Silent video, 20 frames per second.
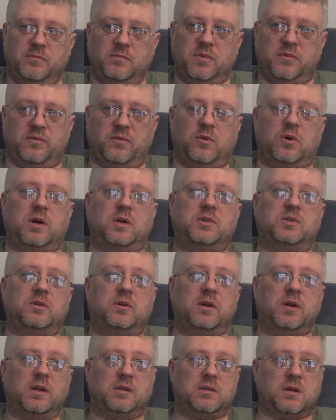Before I
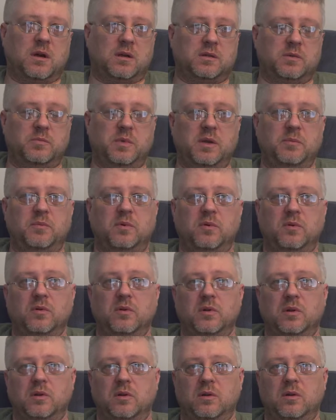joined, I talked to
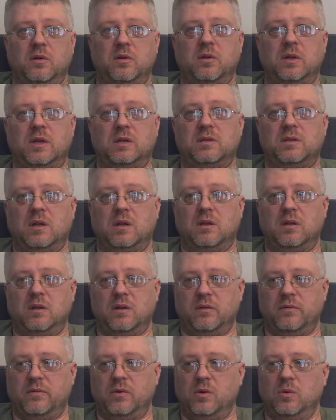people, and they said that